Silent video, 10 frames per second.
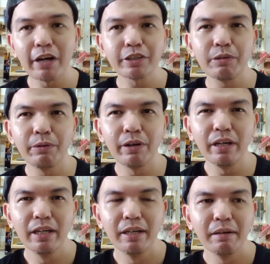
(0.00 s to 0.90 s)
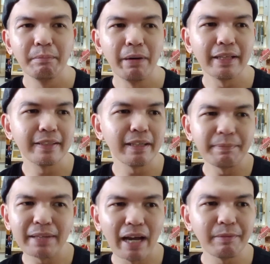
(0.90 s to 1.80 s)
flux core,
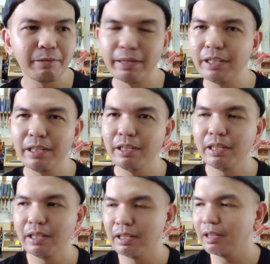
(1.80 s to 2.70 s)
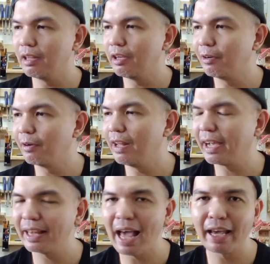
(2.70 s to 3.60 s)
But sometimes when
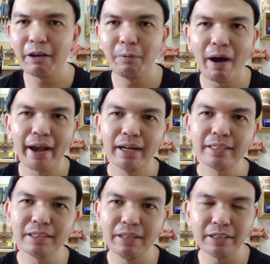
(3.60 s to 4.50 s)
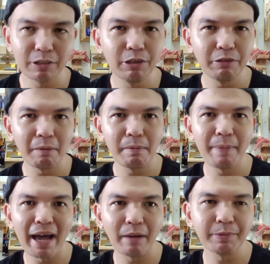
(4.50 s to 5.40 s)
you're lacking wires, it's good to
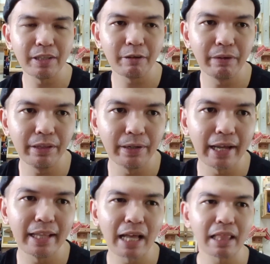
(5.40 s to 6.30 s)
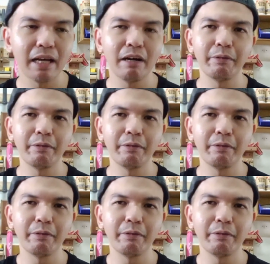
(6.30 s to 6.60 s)
have a backup stick welder, and that